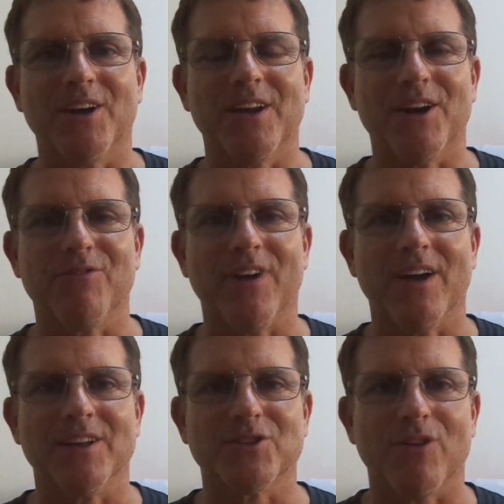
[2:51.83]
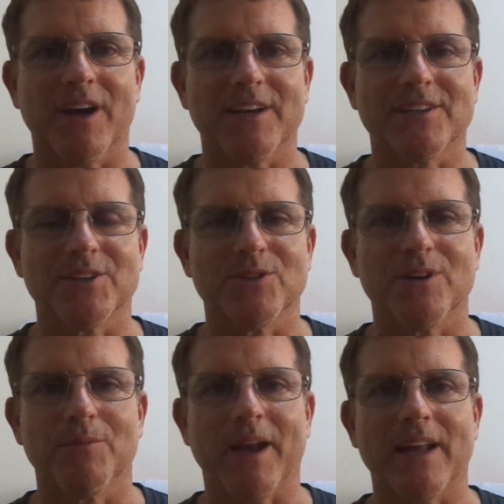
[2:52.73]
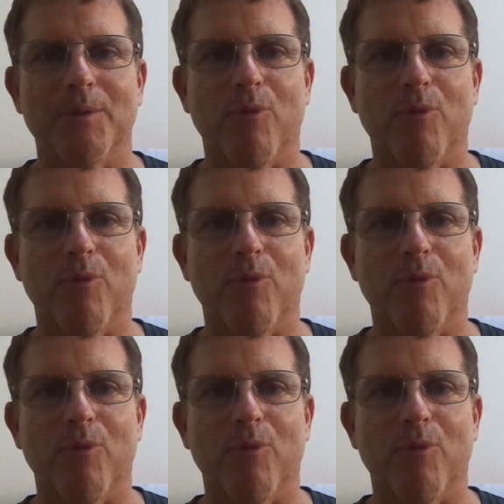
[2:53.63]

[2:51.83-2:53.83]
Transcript: you know, fail at trying to uh, make any